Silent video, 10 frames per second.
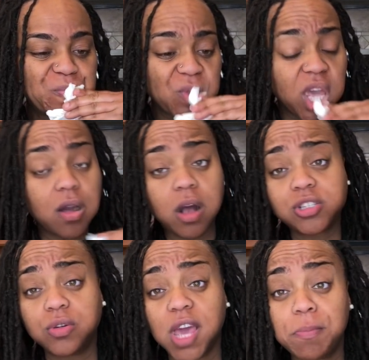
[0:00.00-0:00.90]
he
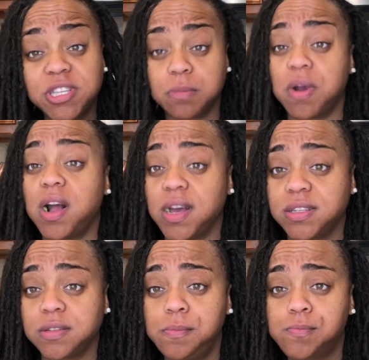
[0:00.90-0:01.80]
also can't be
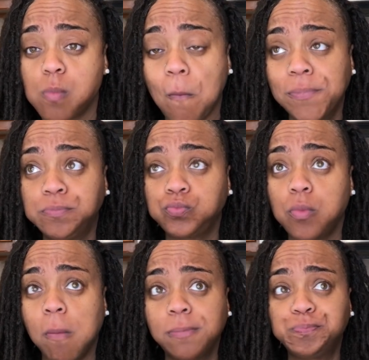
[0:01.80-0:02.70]
surprised
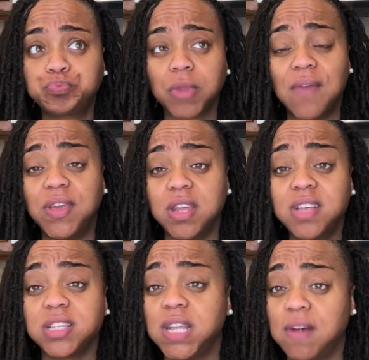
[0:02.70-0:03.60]
if he
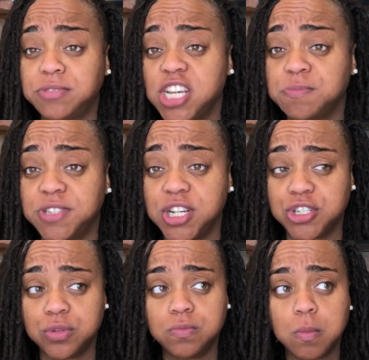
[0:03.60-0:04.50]
doesn't live up to his
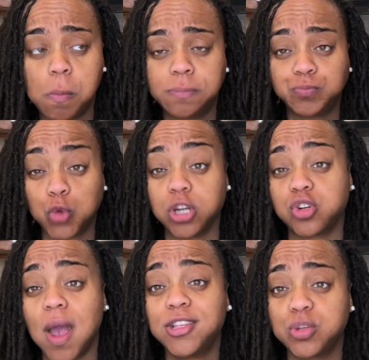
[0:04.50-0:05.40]
potential, or
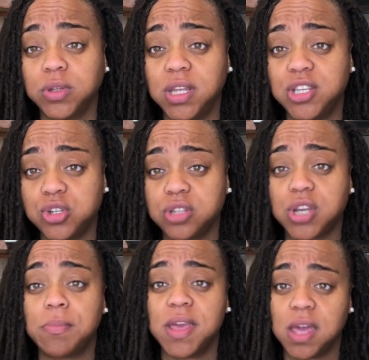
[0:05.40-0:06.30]
try to at least,
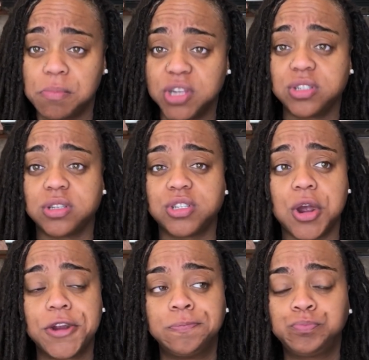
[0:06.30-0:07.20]
start being ambitious and
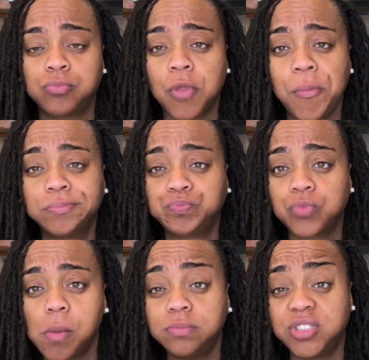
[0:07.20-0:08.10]
start
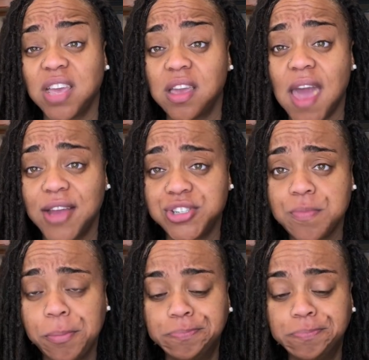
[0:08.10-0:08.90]
taking action.